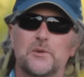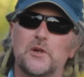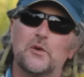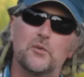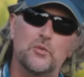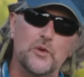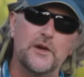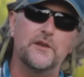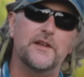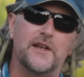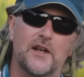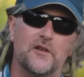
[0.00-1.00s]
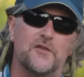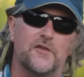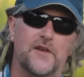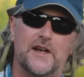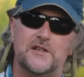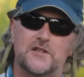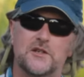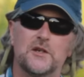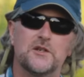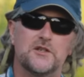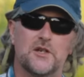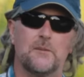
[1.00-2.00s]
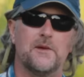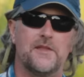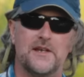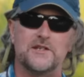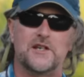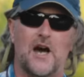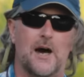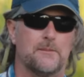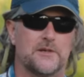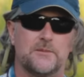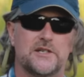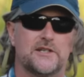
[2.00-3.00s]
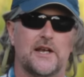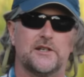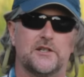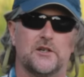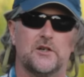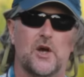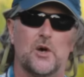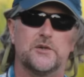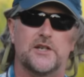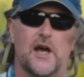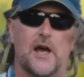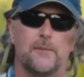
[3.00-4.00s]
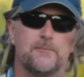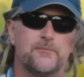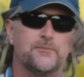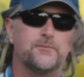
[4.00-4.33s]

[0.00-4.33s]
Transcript: You're really gonna fix some of these common mistakes in no time.